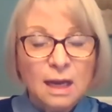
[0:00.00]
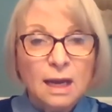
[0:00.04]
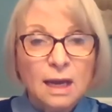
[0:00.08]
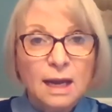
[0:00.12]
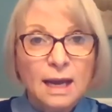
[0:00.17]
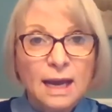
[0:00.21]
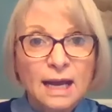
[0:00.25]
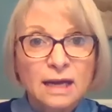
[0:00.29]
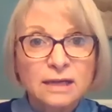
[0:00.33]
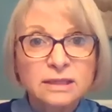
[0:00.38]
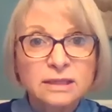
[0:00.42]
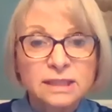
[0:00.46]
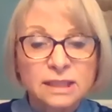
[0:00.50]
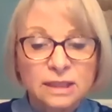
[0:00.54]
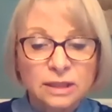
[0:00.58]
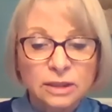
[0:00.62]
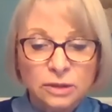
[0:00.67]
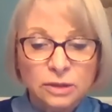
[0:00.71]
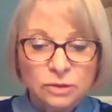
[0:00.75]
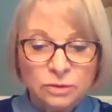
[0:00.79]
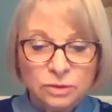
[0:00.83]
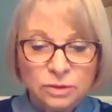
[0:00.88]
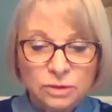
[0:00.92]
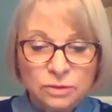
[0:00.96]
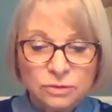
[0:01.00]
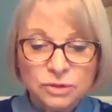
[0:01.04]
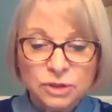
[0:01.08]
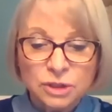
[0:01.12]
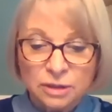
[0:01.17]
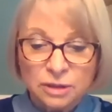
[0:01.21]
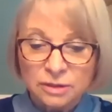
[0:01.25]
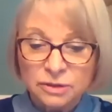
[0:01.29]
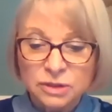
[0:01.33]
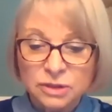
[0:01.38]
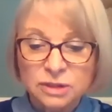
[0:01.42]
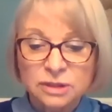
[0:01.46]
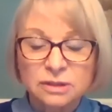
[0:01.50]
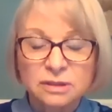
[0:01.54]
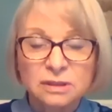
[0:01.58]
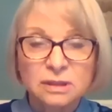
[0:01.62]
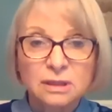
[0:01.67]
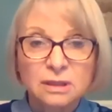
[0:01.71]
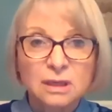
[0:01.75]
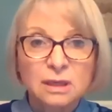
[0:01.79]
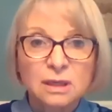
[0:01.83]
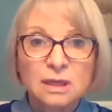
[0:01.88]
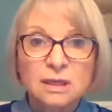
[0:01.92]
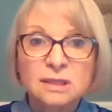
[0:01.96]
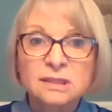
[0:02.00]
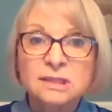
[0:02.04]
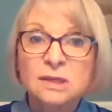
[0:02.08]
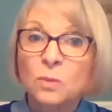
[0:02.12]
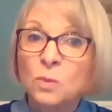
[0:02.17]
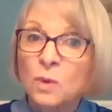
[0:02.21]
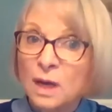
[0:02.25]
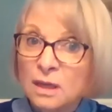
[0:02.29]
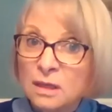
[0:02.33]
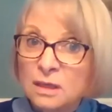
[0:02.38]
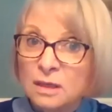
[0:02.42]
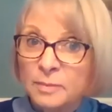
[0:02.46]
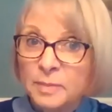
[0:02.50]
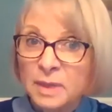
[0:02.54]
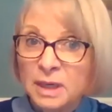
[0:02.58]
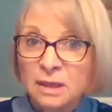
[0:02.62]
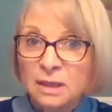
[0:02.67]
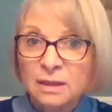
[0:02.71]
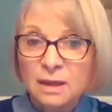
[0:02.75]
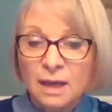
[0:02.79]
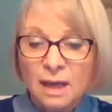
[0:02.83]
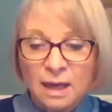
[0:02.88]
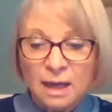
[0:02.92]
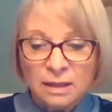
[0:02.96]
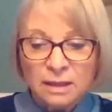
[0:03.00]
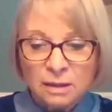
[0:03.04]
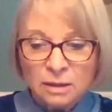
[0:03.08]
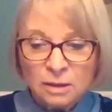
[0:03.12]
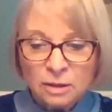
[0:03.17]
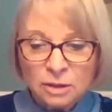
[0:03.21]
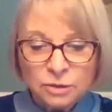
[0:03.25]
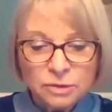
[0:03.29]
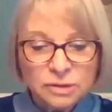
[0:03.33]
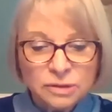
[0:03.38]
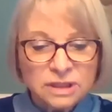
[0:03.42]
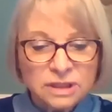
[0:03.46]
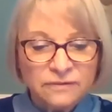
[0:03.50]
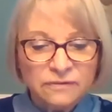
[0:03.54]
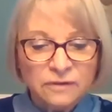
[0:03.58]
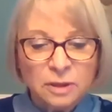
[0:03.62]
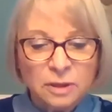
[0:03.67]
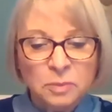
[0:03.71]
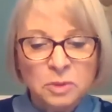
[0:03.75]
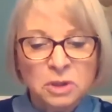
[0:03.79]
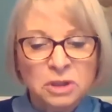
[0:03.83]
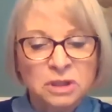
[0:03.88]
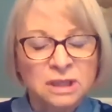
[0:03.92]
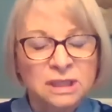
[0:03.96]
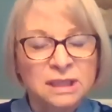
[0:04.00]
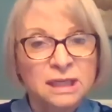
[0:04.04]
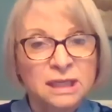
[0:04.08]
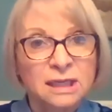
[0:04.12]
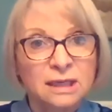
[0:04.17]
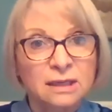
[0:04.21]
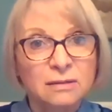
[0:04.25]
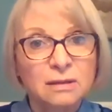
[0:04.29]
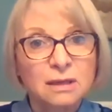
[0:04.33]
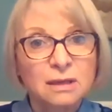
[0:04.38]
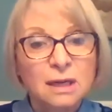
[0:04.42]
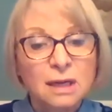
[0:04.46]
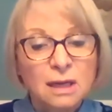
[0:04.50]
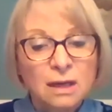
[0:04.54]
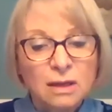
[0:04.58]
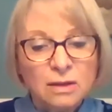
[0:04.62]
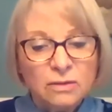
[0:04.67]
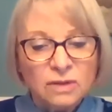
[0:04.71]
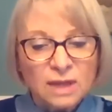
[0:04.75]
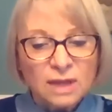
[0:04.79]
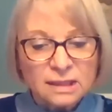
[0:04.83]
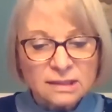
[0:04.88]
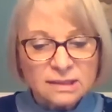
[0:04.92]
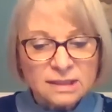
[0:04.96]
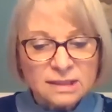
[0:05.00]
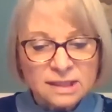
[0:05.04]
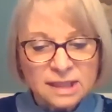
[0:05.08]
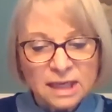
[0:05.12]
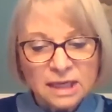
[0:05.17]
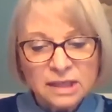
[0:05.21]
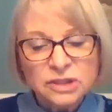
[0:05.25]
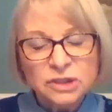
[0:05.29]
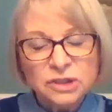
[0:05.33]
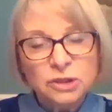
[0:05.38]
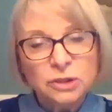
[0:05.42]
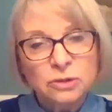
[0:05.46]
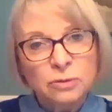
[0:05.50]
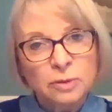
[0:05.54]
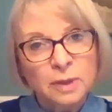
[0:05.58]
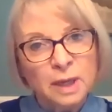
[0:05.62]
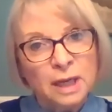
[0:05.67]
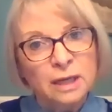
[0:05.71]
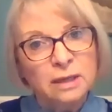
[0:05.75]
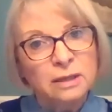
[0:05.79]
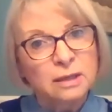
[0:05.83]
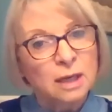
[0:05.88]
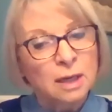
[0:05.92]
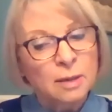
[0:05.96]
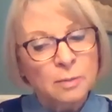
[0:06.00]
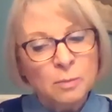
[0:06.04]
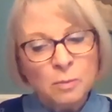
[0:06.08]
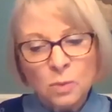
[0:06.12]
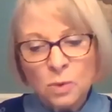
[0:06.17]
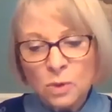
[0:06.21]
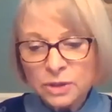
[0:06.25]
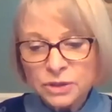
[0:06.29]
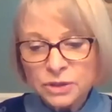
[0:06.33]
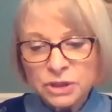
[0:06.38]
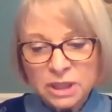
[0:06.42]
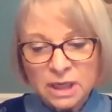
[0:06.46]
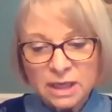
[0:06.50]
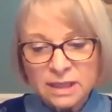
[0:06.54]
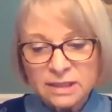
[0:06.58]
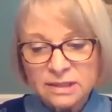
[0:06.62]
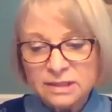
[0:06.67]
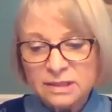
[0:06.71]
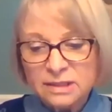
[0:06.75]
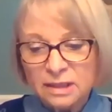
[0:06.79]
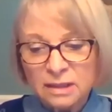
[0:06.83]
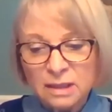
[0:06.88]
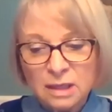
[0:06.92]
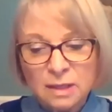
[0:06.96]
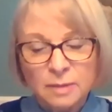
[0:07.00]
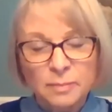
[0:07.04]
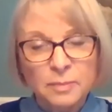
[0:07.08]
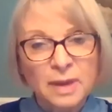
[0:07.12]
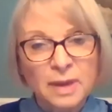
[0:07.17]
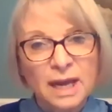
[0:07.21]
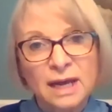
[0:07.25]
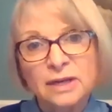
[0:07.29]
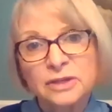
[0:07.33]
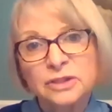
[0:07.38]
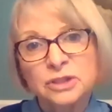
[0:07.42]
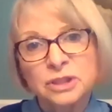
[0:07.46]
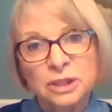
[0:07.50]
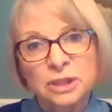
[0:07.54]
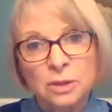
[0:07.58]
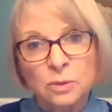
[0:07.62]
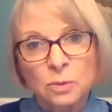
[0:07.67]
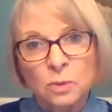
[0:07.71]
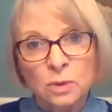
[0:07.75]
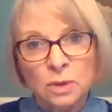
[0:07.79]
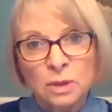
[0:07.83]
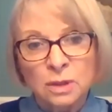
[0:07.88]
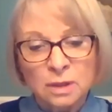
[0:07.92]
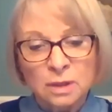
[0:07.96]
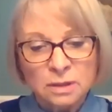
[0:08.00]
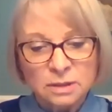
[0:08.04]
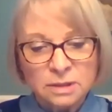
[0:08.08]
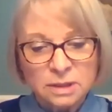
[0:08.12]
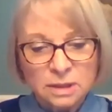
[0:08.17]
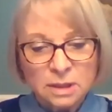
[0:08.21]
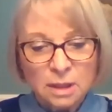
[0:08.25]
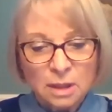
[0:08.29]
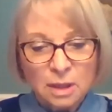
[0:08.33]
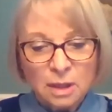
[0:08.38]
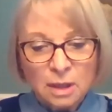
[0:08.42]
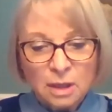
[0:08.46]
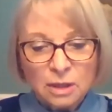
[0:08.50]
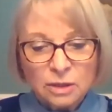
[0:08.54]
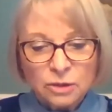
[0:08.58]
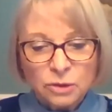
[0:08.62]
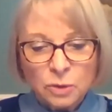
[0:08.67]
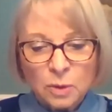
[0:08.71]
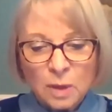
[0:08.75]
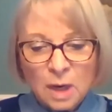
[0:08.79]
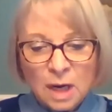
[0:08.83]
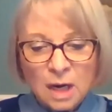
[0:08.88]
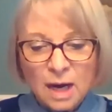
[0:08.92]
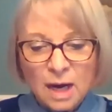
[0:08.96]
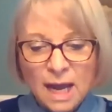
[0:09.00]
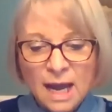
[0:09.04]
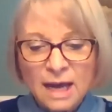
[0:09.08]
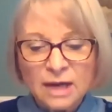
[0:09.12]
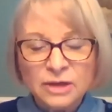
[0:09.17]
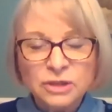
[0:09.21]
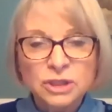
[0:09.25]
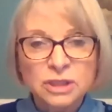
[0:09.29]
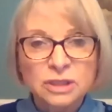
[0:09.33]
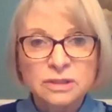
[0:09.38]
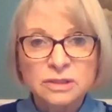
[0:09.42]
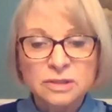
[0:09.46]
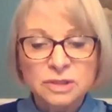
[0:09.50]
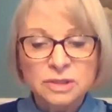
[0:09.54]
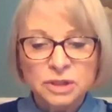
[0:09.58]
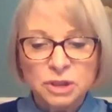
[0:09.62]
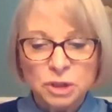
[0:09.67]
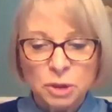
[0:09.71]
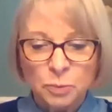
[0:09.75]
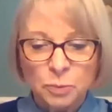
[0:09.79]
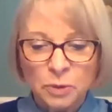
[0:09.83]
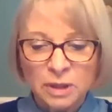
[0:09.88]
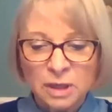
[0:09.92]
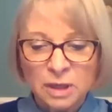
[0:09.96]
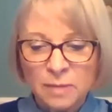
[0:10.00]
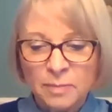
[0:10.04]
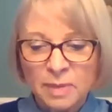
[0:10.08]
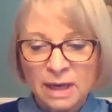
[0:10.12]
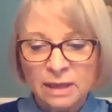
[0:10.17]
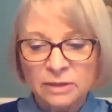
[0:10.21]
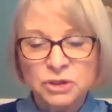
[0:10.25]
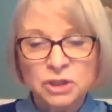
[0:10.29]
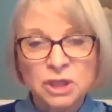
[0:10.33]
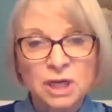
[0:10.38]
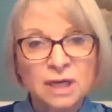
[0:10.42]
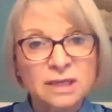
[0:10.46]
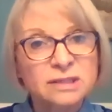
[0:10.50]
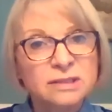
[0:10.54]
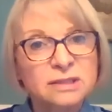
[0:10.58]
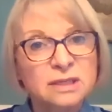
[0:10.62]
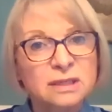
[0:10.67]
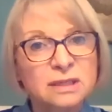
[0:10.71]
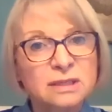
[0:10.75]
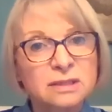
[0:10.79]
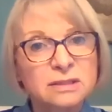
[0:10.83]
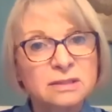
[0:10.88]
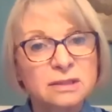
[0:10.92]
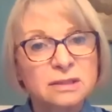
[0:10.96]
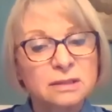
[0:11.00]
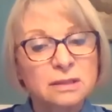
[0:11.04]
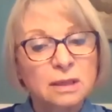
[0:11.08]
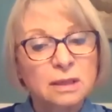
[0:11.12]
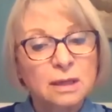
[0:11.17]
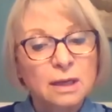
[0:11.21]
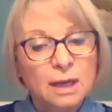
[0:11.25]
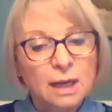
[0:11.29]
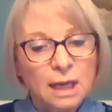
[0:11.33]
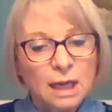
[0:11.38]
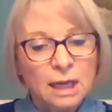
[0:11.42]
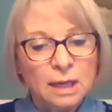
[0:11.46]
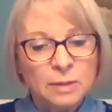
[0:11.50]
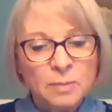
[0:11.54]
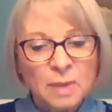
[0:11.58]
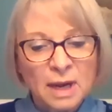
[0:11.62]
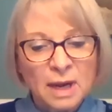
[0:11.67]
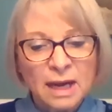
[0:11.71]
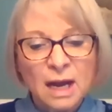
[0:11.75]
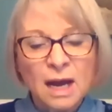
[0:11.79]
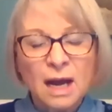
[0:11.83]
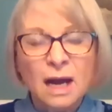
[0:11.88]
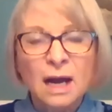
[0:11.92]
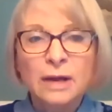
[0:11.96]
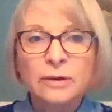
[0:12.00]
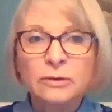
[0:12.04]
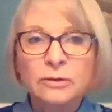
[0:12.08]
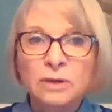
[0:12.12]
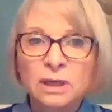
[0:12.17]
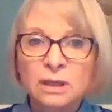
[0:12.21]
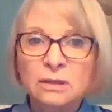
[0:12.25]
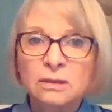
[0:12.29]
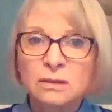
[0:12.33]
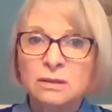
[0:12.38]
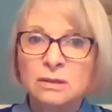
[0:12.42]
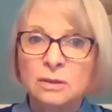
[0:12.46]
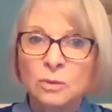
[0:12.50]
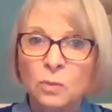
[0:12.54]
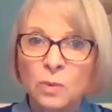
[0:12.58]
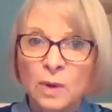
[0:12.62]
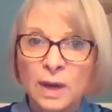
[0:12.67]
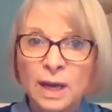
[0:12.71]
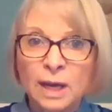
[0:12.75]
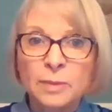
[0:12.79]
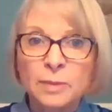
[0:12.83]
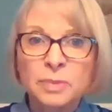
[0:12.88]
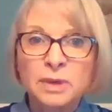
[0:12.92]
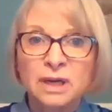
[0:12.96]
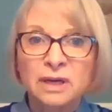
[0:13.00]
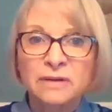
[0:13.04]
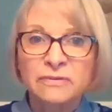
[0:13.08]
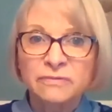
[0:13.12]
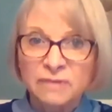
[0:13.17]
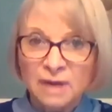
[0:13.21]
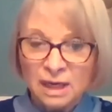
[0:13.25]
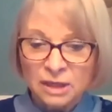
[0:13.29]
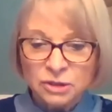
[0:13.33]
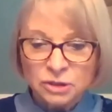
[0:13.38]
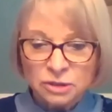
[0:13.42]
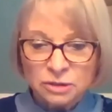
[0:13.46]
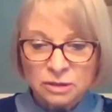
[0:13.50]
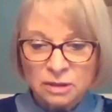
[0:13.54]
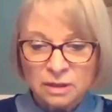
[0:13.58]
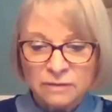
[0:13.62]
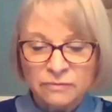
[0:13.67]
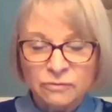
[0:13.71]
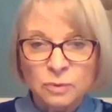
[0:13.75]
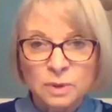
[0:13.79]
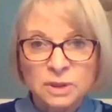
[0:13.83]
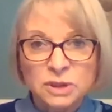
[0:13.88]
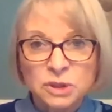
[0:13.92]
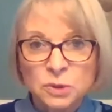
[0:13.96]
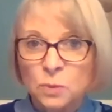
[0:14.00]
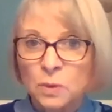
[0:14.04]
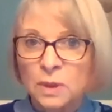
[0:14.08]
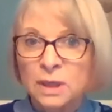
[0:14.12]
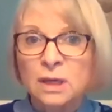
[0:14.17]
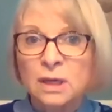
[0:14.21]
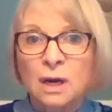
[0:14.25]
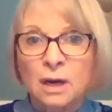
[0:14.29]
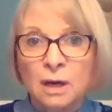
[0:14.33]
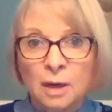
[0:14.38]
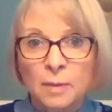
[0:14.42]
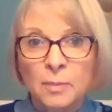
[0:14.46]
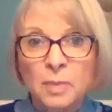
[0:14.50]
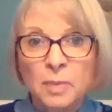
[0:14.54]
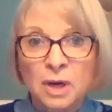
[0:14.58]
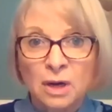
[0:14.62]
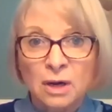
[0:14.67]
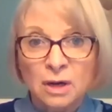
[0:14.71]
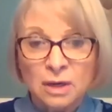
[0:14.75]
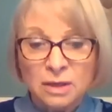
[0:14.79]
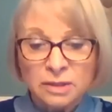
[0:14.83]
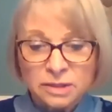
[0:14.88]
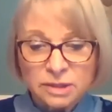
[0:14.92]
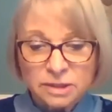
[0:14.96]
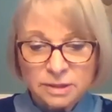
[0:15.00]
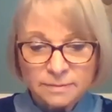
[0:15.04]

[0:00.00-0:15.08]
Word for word: Accotink UU Church is a welcoming and inclusive community that seeks to create a more just and compassionate world through our actions to bring about justice and by honoring the web of nature of which we are a part.